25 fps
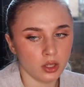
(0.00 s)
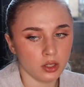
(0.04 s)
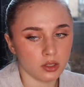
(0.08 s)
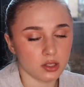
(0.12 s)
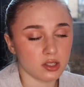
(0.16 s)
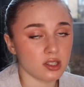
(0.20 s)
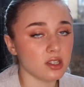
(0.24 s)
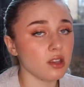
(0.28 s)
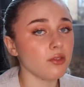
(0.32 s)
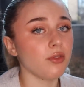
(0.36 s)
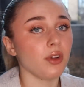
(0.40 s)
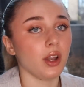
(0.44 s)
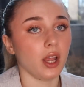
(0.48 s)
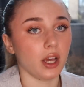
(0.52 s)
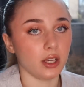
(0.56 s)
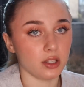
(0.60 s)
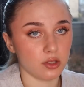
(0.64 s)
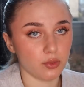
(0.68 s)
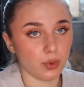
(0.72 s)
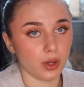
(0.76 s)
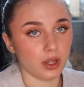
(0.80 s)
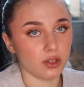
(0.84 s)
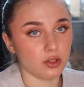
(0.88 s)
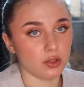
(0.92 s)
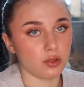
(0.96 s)

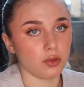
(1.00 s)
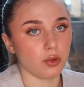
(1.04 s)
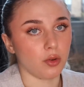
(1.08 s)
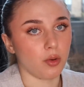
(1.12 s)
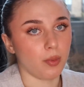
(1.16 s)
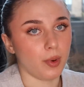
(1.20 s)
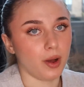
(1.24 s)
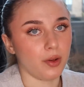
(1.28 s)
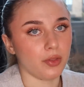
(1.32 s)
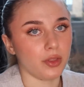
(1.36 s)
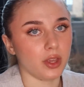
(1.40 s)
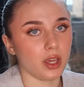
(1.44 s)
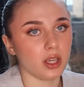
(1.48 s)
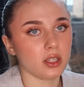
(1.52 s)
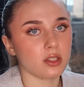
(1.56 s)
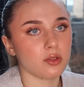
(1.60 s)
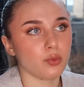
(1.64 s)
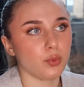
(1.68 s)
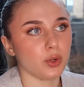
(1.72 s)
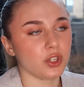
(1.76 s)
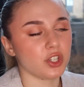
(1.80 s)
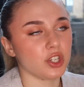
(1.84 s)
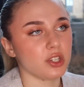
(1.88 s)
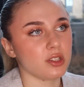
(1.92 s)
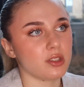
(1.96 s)
civilized way to talk about this,
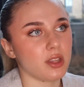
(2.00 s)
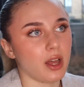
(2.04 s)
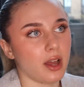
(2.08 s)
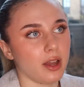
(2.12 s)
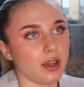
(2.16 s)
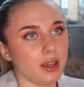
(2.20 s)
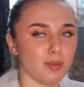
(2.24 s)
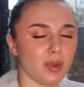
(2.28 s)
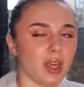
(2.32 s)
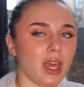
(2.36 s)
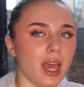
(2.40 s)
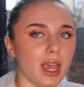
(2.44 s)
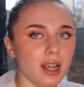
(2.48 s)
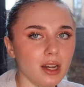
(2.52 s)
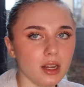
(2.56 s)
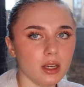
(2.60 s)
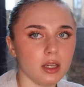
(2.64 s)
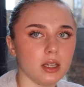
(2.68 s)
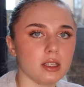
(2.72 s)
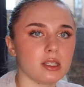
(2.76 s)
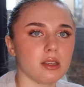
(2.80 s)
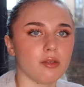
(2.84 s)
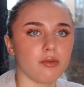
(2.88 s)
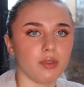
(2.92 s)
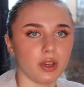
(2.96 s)
which is that
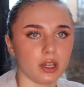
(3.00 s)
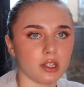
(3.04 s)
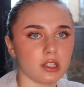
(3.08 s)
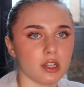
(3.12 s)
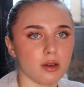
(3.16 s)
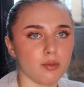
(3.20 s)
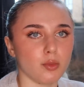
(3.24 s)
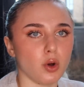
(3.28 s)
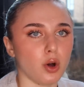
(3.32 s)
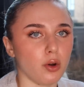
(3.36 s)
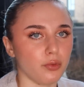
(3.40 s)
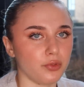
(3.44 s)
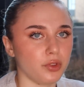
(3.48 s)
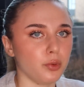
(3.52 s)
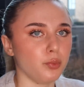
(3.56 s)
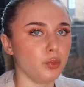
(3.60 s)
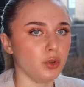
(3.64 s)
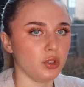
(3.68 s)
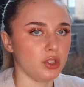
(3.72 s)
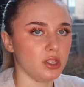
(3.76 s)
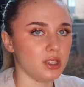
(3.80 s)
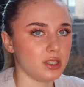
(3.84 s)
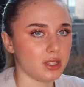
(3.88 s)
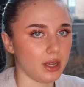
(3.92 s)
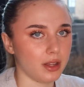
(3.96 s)
Mikayla is a victim of the
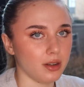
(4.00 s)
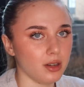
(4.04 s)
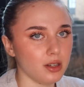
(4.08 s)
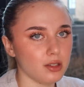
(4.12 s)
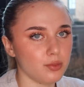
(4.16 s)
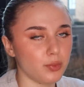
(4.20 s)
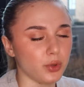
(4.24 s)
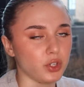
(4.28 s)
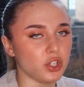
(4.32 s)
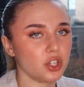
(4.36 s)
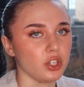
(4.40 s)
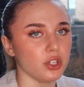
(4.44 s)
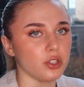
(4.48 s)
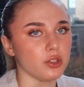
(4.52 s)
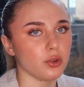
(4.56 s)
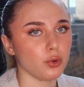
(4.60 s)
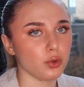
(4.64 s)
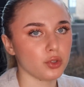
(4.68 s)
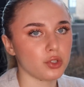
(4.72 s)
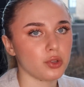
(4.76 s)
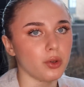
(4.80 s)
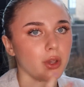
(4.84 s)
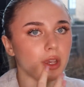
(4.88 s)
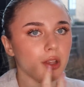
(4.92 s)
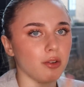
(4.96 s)
beauty standards, but she is
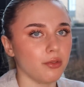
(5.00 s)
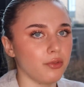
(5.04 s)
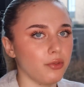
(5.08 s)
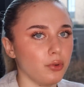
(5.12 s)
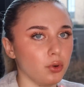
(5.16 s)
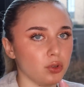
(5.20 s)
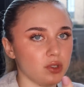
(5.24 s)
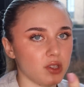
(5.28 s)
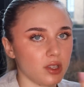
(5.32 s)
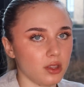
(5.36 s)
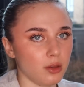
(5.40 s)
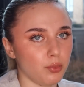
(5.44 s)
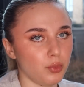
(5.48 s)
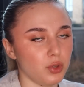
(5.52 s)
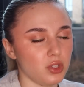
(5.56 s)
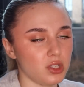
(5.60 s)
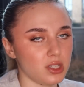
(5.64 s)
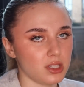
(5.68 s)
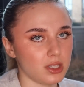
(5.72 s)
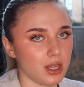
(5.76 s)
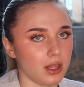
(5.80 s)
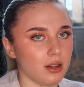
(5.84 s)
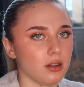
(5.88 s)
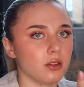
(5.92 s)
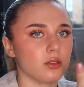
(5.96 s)
also enforcing the beauty
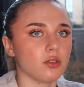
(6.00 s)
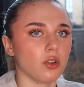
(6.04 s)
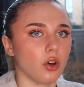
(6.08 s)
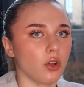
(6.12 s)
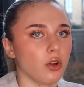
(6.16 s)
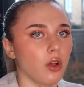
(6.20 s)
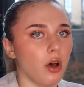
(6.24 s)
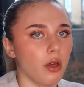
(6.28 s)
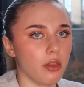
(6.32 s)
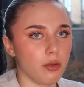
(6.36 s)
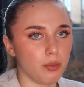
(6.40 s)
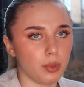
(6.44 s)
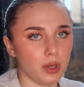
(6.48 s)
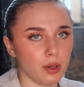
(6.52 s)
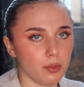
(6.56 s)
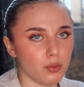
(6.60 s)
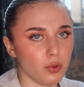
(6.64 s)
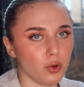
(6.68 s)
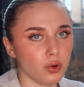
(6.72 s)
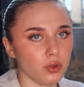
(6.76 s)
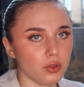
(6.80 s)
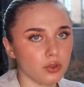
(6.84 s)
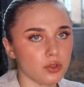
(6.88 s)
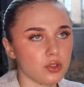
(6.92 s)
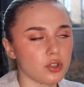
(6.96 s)
standards on other
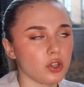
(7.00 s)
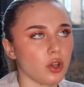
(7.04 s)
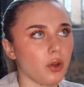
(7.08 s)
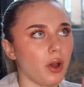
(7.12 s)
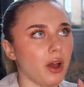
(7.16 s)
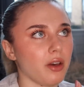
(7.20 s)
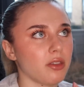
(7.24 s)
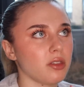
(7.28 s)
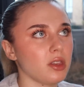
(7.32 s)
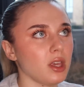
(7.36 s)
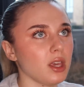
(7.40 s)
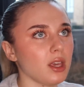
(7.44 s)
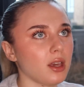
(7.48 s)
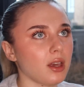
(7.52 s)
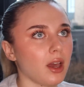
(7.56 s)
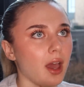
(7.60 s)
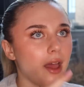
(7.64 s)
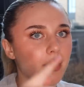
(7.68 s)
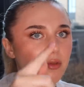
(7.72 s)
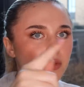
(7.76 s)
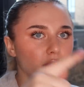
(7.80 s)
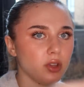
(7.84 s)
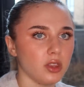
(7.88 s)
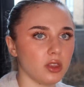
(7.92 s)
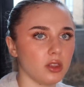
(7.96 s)
people. So I think
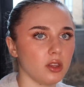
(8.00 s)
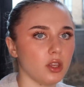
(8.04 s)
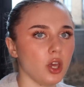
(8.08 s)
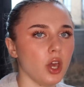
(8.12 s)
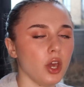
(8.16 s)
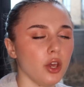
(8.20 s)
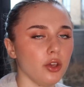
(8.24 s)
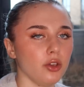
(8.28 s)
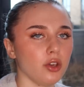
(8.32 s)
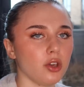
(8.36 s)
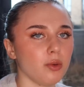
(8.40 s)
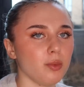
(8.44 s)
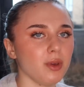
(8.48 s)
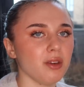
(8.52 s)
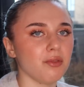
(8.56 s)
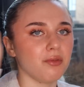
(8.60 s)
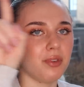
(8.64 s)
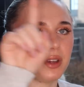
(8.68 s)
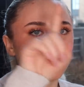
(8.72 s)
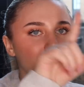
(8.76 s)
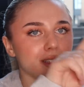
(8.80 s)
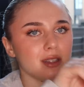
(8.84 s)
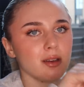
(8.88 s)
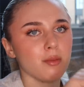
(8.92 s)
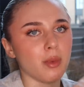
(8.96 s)
every you can be a
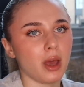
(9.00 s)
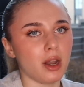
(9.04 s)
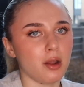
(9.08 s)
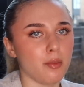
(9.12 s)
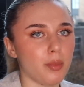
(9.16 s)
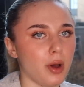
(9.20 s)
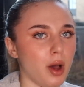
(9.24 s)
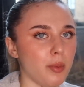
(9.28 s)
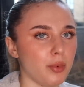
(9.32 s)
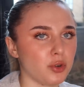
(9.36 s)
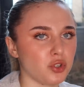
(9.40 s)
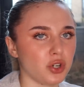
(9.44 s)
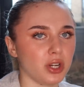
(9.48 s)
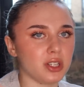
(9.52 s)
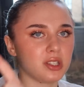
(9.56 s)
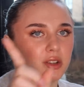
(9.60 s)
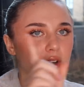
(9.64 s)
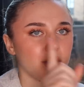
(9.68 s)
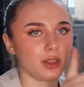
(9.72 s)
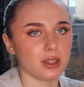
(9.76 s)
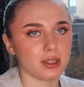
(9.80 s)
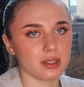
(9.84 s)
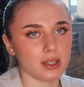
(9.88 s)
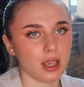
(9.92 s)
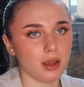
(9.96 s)
victim and a perpetrator
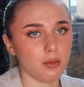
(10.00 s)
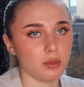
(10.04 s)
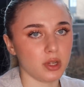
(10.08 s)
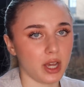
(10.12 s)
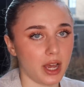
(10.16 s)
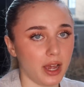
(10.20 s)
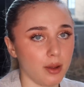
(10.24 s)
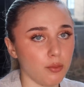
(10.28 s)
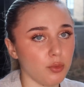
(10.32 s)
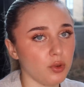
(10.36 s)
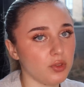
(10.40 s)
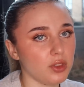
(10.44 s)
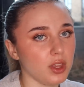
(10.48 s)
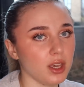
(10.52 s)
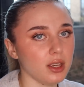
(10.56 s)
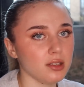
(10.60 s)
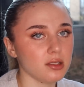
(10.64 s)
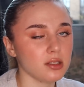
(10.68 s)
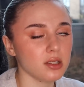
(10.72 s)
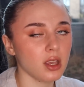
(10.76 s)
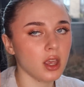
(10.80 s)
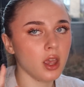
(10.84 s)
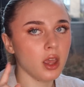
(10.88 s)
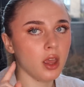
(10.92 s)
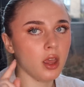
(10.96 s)
at the same time with
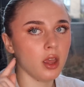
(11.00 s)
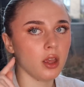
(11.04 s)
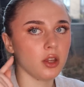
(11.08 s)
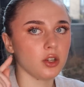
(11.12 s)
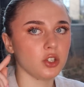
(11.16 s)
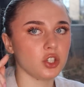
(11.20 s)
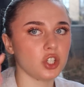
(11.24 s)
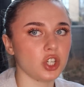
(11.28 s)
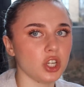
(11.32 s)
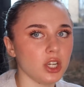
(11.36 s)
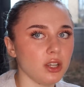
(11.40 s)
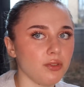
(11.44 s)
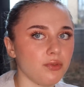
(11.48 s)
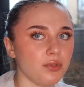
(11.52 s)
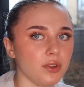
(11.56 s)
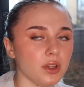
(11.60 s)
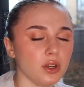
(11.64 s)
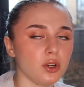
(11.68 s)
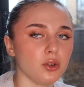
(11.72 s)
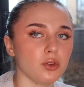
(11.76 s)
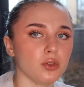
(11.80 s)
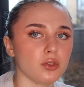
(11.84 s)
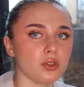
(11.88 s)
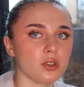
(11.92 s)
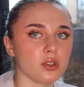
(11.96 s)
this. She
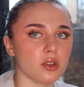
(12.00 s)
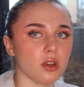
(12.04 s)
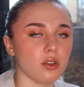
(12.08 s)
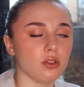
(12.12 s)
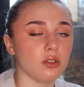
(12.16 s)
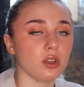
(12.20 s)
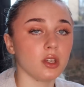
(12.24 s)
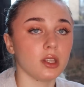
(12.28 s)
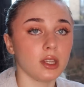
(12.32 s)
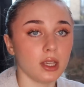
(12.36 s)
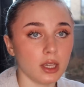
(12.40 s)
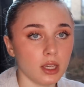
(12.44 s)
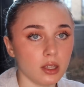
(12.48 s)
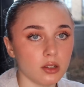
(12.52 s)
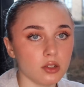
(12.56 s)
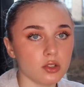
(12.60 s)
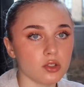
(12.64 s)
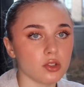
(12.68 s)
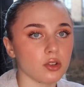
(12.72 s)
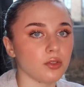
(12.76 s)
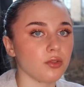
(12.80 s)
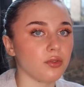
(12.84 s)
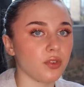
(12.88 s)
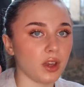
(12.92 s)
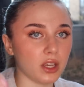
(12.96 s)
feels the need
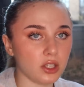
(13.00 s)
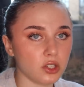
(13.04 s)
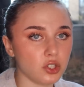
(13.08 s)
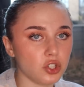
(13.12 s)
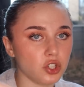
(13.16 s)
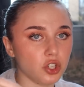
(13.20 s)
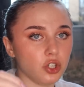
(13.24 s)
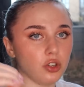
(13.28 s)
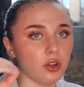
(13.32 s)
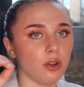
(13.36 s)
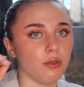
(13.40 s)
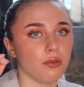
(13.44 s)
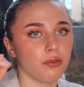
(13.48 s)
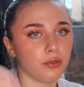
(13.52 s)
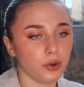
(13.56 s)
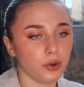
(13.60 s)
to face tune and